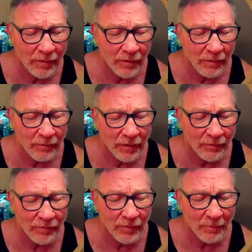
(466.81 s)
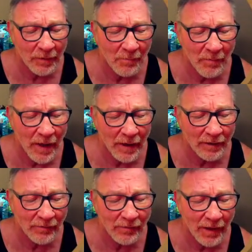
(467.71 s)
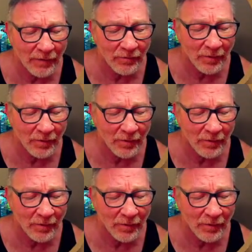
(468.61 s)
We got some on the back because I actually